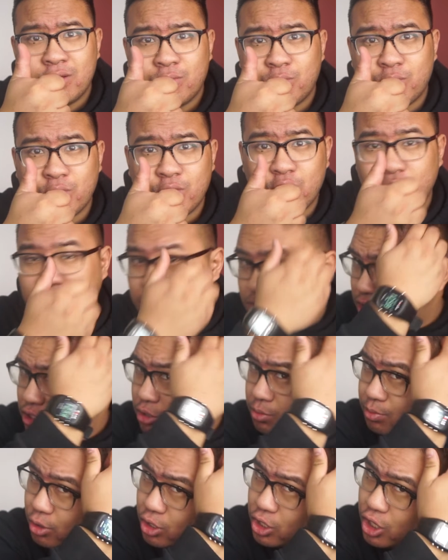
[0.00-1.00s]
We're
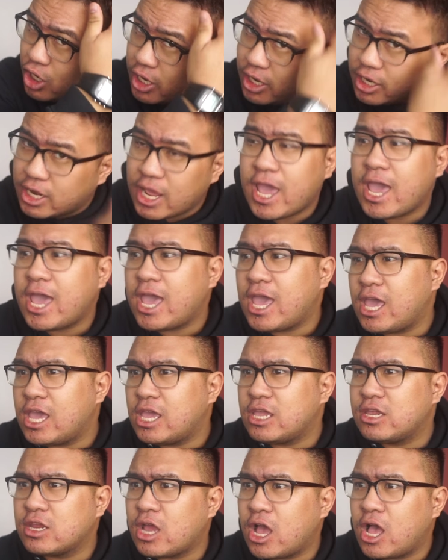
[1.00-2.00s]
super good,
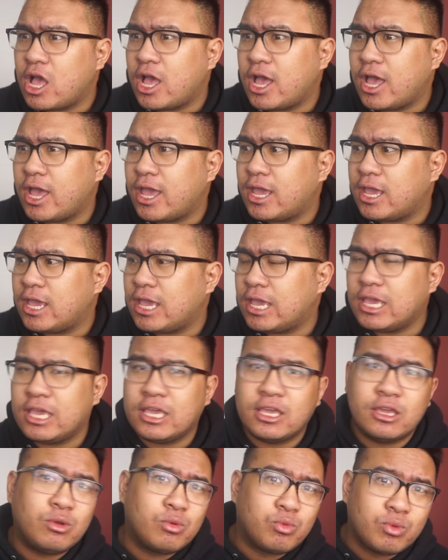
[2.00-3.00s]
and
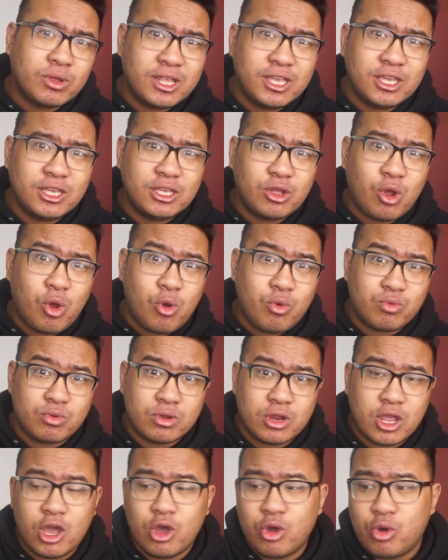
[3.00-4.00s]
I really don't
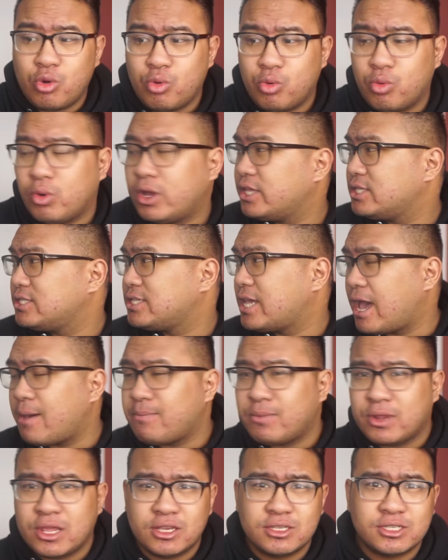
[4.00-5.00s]
know what's
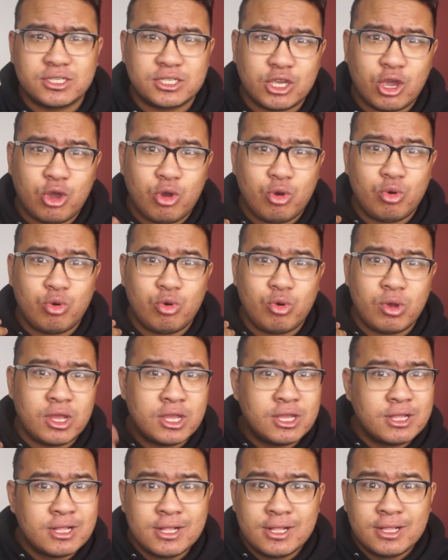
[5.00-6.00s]
happening,
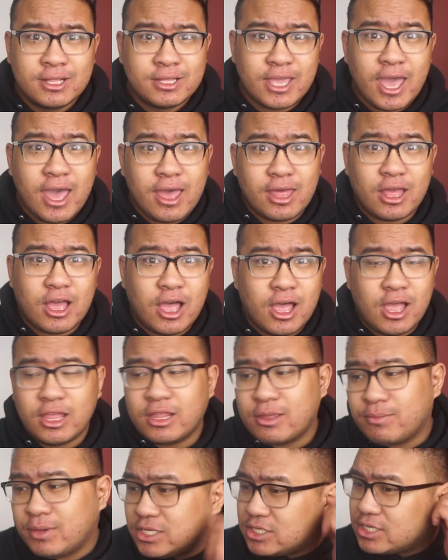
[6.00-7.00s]
so yeah,
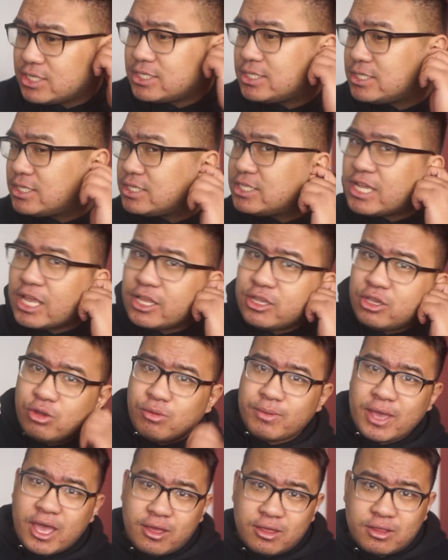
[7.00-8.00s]
let me just tell you
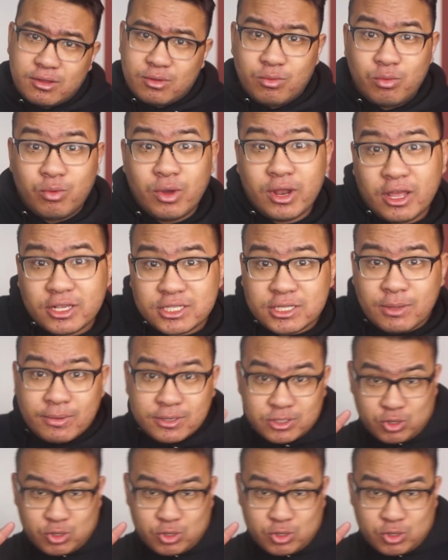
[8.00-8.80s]
about what else I'm